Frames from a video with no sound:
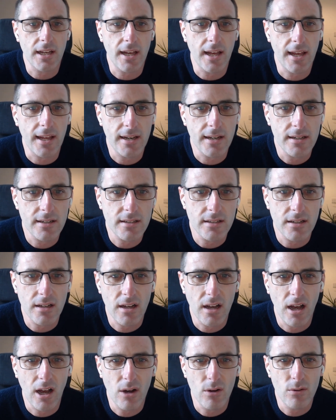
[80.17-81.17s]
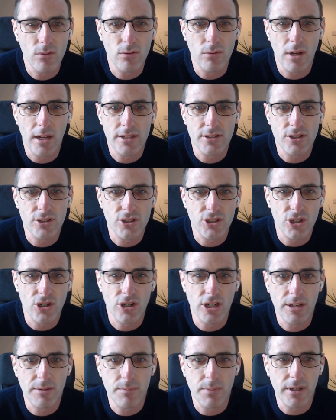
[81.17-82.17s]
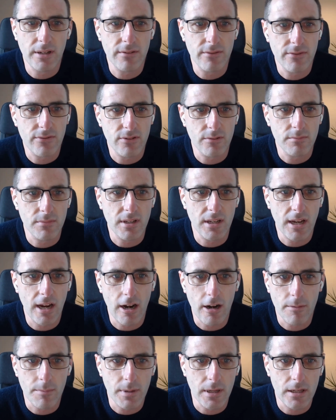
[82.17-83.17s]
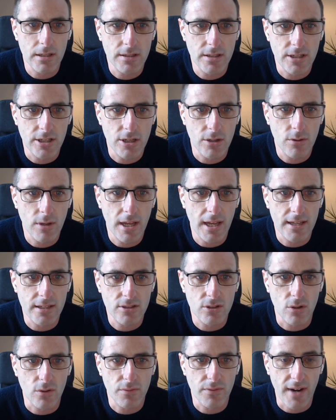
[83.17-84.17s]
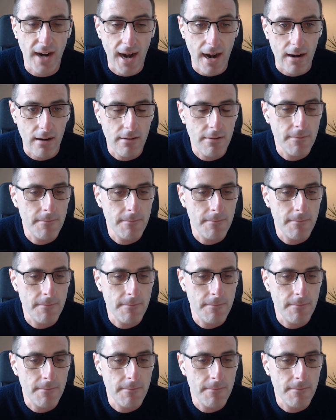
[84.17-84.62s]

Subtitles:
and how has your journey been from the Caribbean to the UK so far?